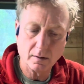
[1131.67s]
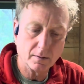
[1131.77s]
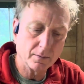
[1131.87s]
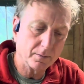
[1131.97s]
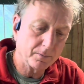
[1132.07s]

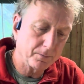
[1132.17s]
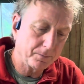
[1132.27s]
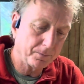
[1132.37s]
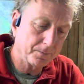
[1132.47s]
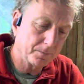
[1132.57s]

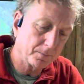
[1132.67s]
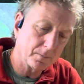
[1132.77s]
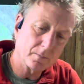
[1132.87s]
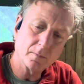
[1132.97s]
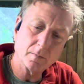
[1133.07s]

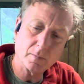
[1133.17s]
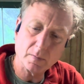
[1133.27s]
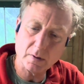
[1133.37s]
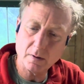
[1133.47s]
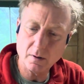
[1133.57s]

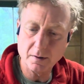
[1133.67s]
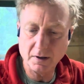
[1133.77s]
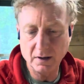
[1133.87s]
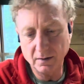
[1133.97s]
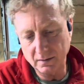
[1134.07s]
On
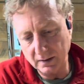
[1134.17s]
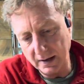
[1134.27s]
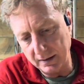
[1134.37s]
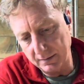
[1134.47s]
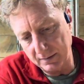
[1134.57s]
the
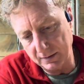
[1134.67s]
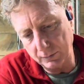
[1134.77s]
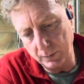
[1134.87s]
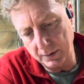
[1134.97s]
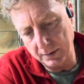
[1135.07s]
inside of this
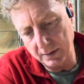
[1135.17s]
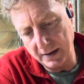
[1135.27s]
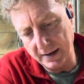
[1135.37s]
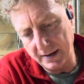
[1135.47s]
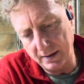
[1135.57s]
one, I
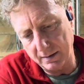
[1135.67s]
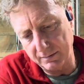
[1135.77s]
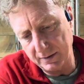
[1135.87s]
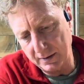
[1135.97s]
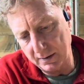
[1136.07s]

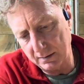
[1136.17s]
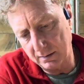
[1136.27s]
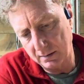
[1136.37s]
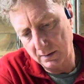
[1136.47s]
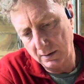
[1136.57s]
have
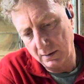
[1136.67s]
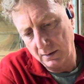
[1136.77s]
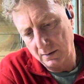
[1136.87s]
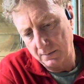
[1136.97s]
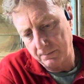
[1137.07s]

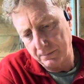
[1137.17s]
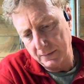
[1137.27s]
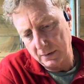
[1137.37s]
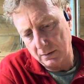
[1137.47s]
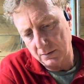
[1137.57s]

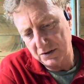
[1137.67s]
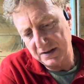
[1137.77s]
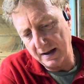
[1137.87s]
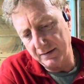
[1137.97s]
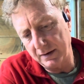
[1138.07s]

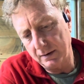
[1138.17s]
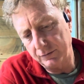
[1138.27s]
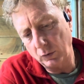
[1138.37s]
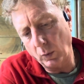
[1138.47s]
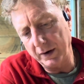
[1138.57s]
7 of
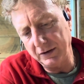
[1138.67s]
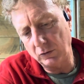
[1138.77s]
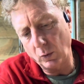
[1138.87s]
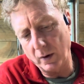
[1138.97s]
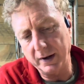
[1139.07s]

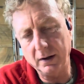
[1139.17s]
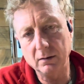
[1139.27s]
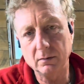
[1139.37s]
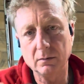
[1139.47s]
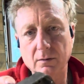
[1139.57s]
2020.
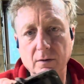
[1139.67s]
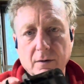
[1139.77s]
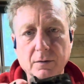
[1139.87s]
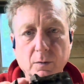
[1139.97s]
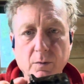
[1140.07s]
So
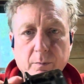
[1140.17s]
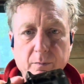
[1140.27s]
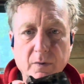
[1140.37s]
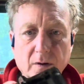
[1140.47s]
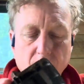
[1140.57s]
this was
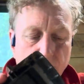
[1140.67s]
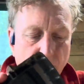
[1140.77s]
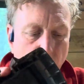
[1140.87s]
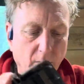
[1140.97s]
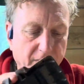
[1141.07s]
a
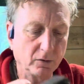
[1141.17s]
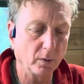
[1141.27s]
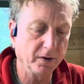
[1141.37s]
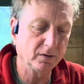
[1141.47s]
2020